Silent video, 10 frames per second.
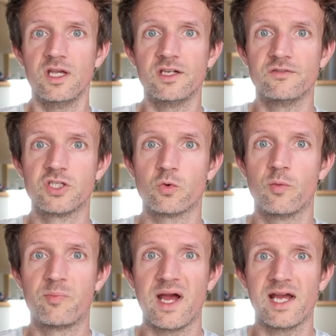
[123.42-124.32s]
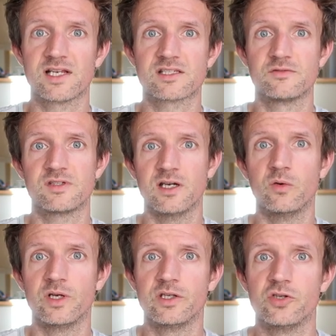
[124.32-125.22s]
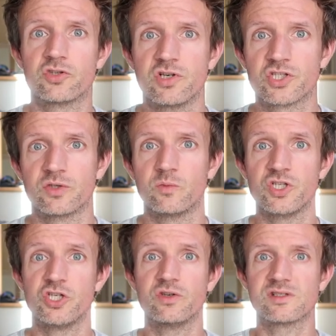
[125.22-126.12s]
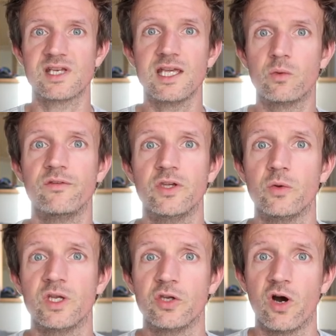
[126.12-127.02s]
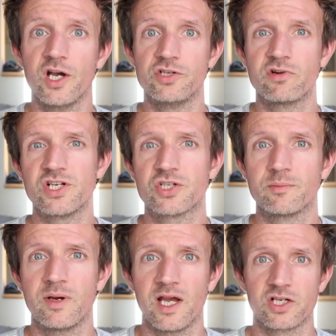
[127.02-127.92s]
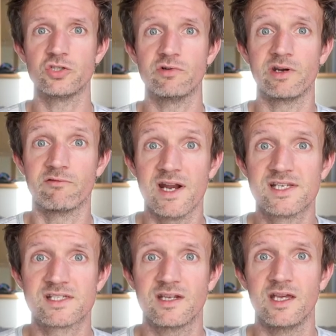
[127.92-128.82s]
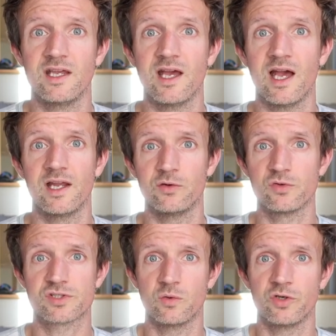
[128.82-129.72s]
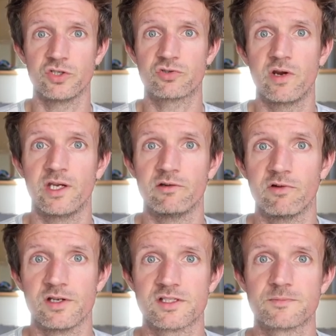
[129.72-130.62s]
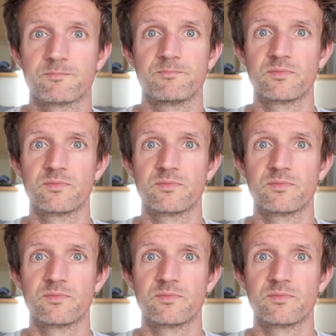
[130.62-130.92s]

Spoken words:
individual packs of Tailwind Nutrition, which you can take with you in your hydration pack during race day and also on your training runs.